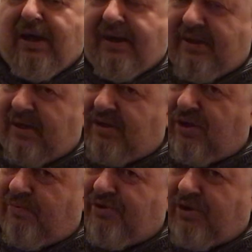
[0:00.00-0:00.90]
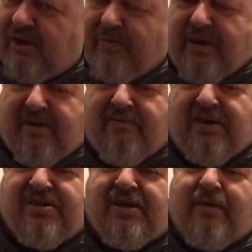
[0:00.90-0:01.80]
And that top string we can
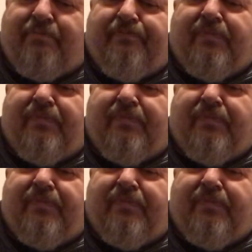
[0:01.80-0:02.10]
really snap.